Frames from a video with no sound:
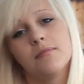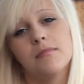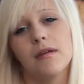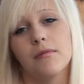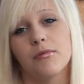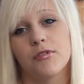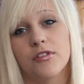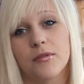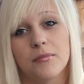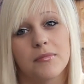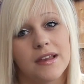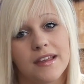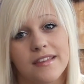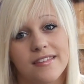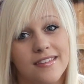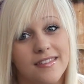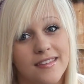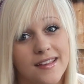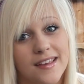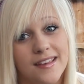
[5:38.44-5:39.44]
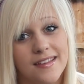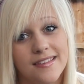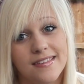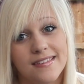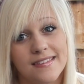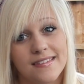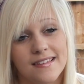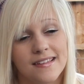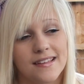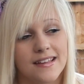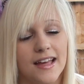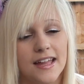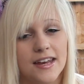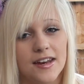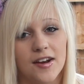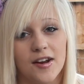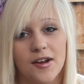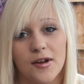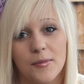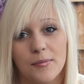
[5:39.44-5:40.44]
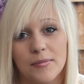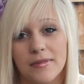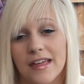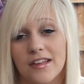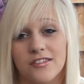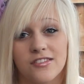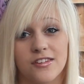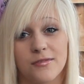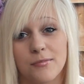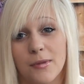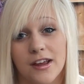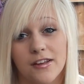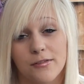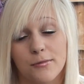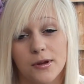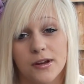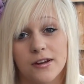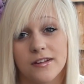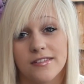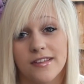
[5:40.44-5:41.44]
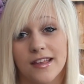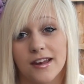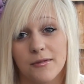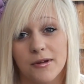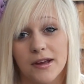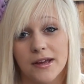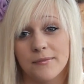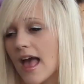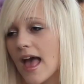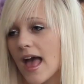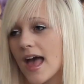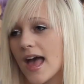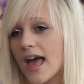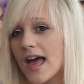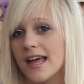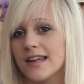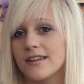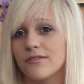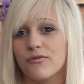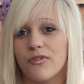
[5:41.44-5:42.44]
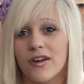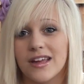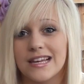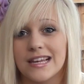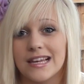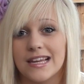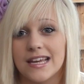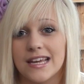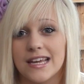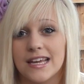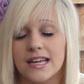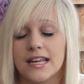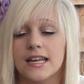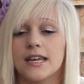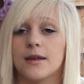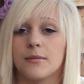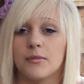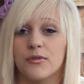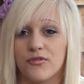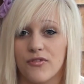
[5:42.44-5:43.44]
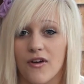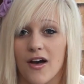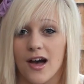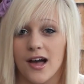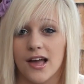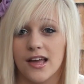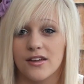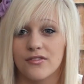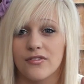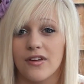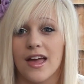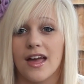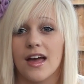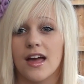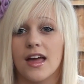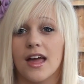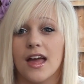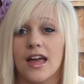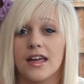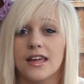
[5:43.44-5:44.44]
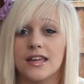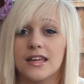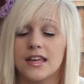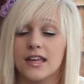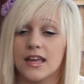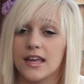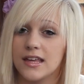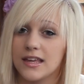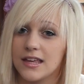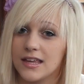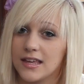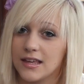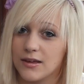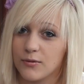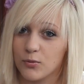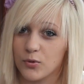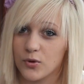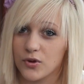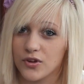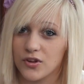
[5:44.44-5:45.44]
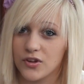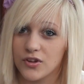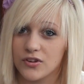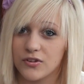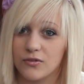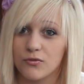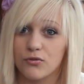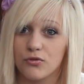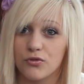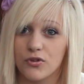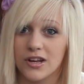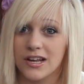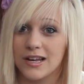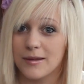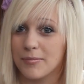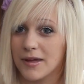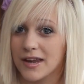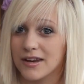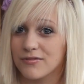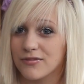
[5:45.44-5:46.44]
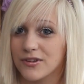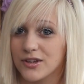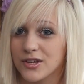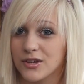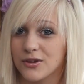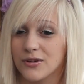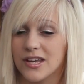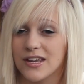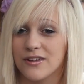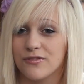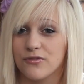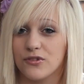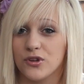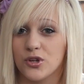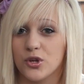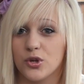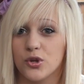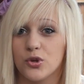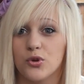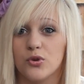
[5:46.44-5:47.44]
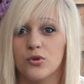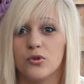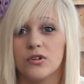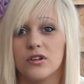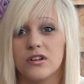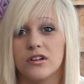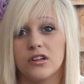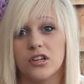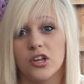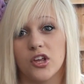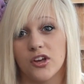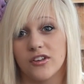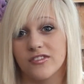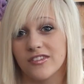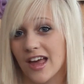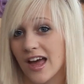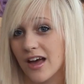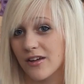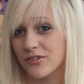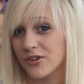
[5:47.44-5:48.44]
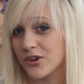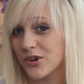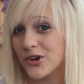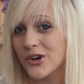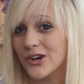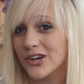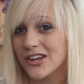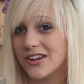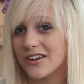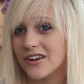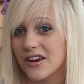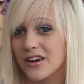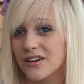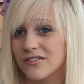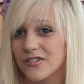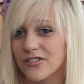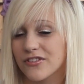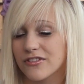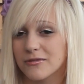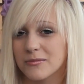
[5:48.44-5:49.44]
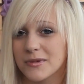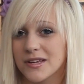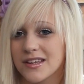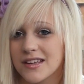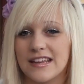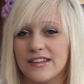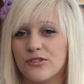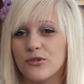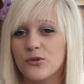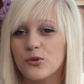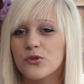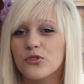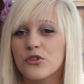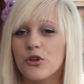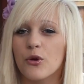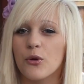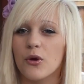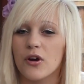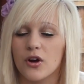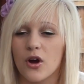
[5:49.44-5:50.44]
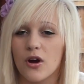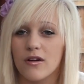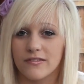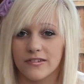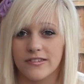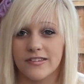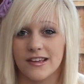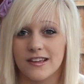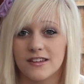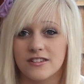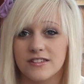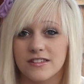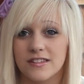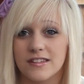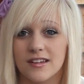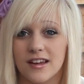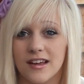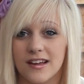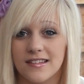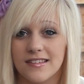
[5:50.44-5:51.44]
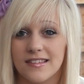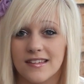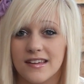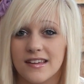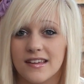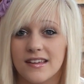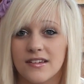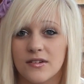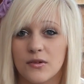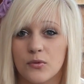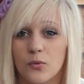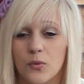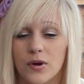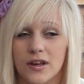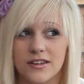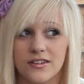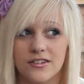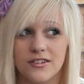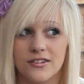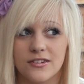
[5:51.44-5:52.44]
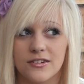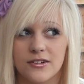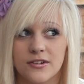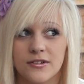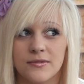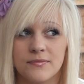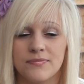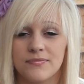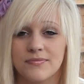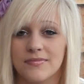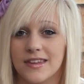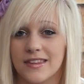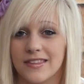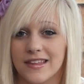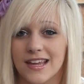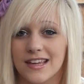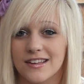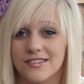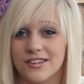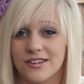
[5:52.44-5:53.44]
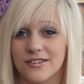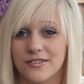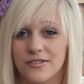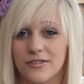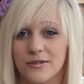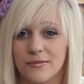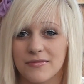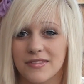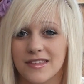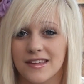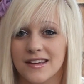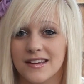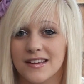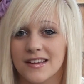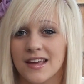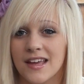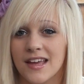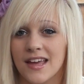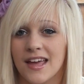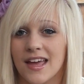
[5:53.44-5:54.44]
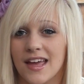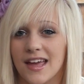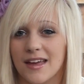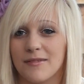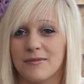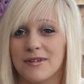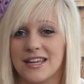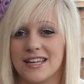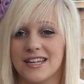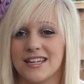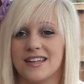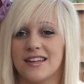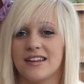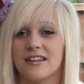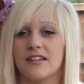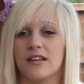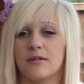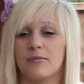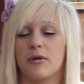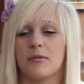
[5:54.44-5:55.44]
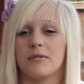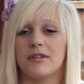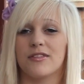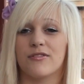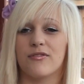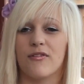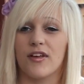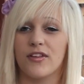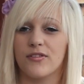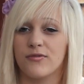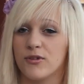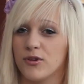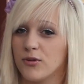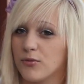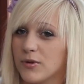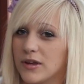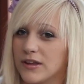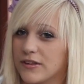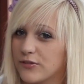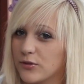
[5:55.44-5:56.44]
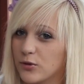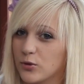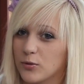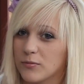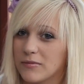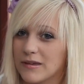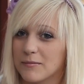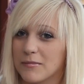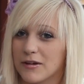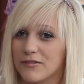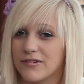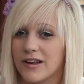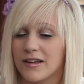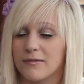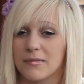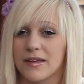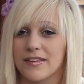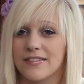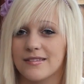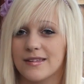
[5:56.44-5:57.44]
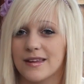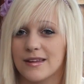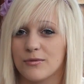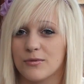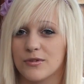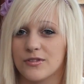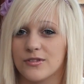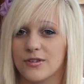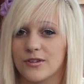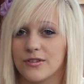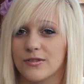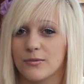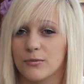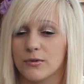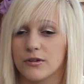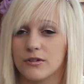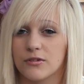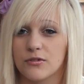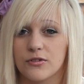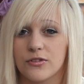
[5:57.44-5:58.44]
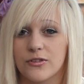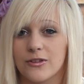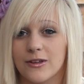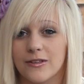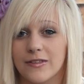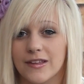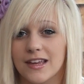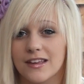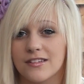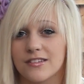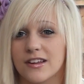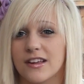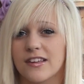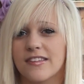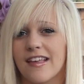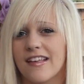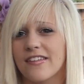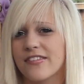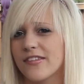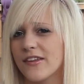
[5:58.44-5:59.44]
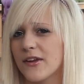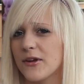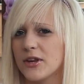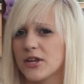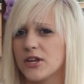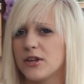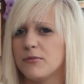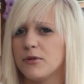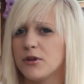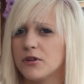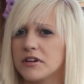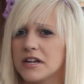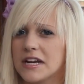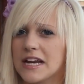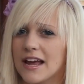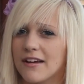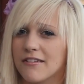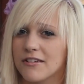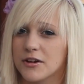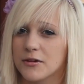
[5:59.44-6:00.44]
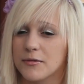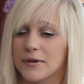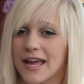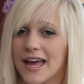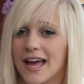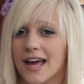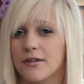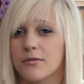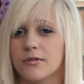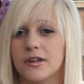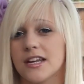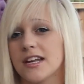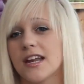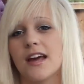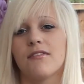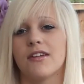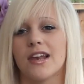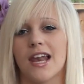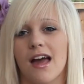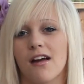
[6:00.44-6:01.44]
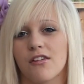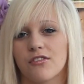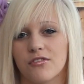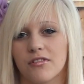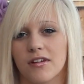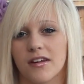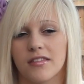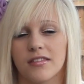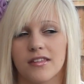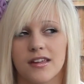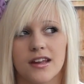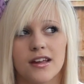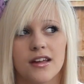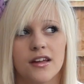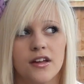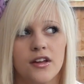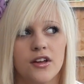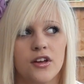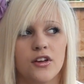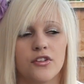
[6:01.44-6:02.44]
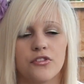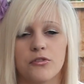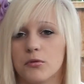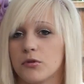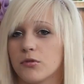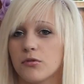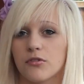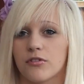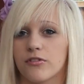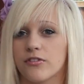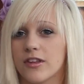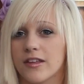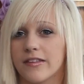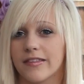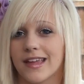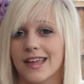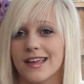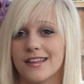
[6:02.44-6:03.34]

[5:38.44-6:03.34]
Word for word: maybe some places it is. I don't know, but that's just my experience anyway. And finally, number five, it would really benefit you if you learned how to cook over summer. It's also a conversation starter when you're in the kitchen and something. I mean, probably the first few weeks, all me and my flatmates did was just, we would all sit in the kitchen, because that's the only communal area we had. We didn't have a lounge or anything. So we'd all just sit in the